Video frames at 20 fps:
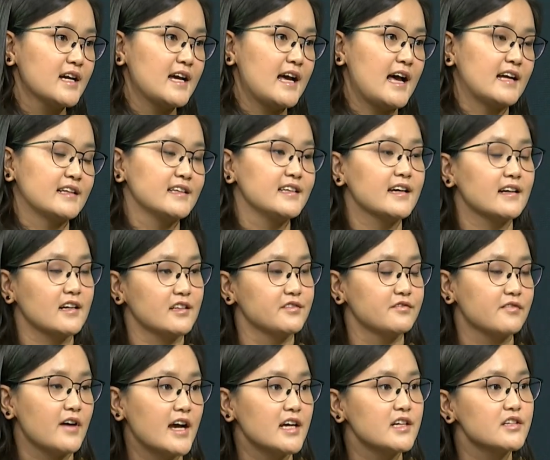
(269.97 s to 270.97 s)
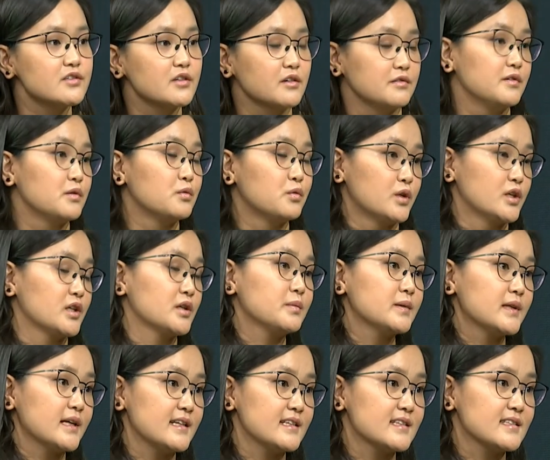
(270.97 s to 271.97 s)
and get advice of
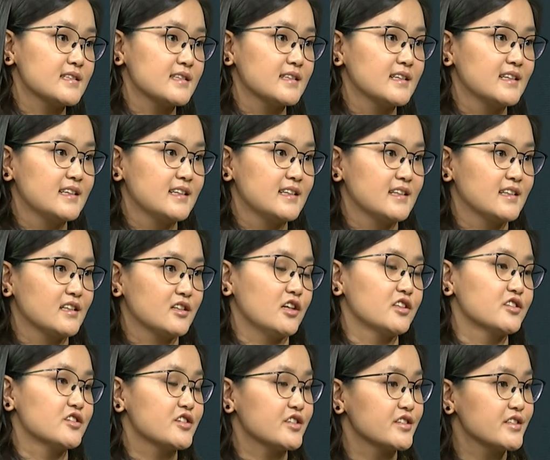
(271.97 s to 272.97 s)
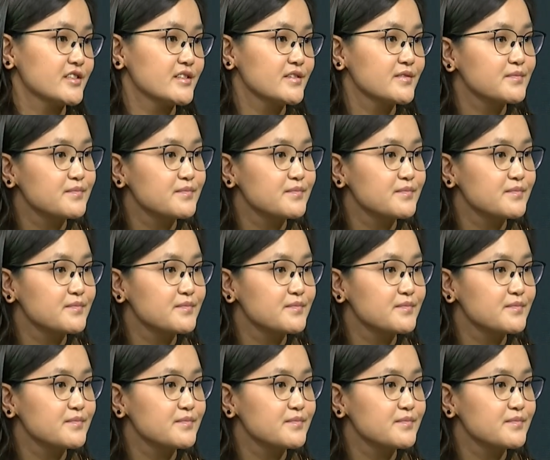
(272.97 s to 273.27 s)
workplace cultures.